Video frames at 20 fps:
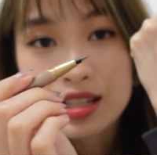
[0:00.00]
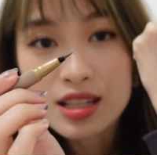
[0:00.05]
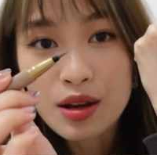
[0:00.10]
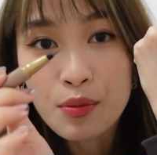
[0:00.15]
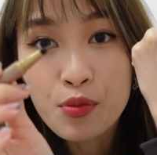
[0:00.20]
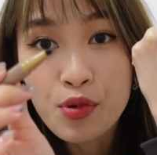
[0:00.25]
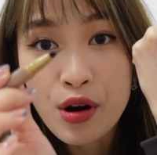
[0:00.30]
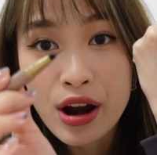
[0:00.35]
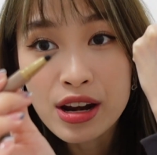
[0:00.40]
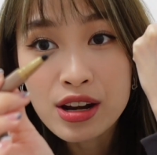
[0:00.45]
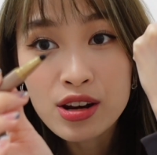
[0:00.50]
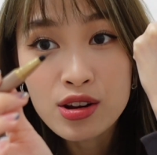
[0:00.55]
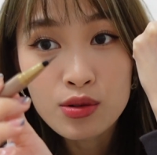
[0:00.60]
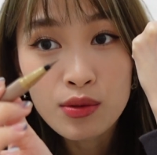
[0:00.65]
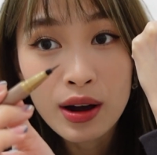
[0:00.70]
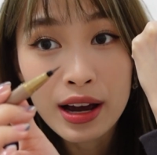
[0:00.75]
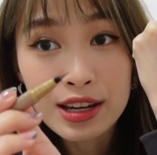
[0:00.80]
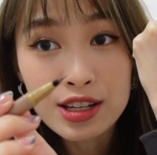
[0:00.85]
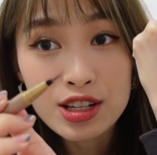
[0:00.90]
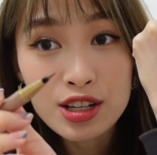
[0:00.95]
is a brand new
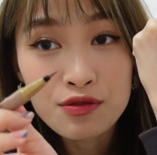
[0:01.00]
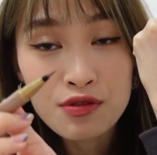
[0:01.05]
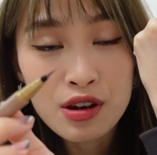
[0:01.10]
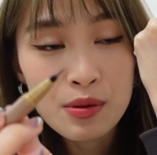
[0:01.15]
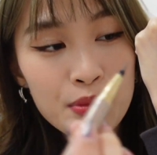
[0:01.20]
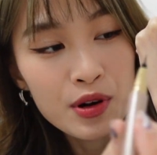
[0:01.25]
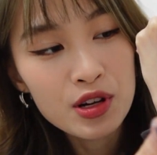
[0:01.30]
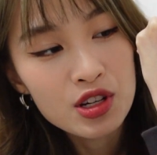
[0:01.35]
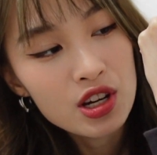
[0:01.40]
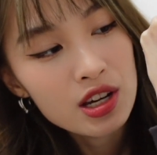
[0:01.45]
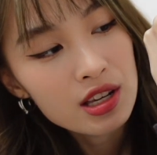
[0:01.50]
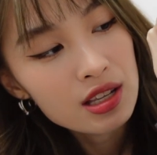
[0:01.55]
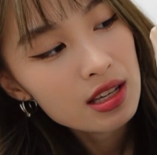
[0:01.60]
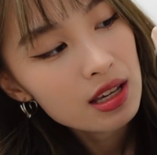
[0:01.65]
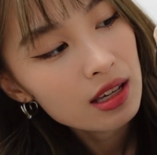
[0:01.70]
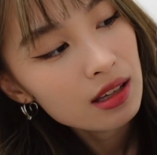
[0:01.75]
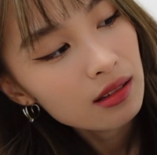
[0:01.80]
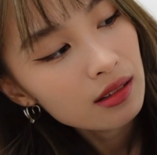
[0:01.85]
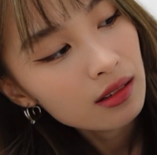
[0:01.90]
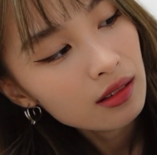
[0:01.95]
one. I just repurchased it.